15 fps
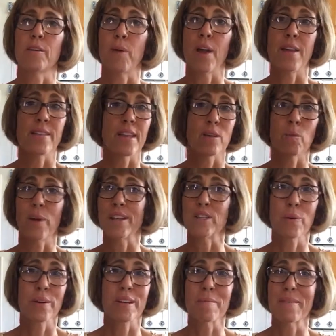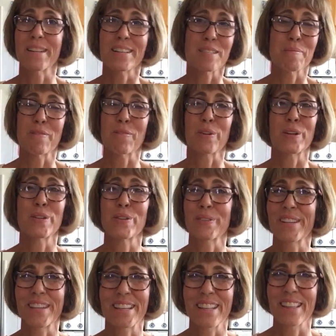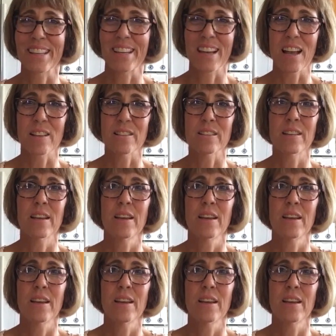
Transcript: then wait 20 minutes before you drink anything else.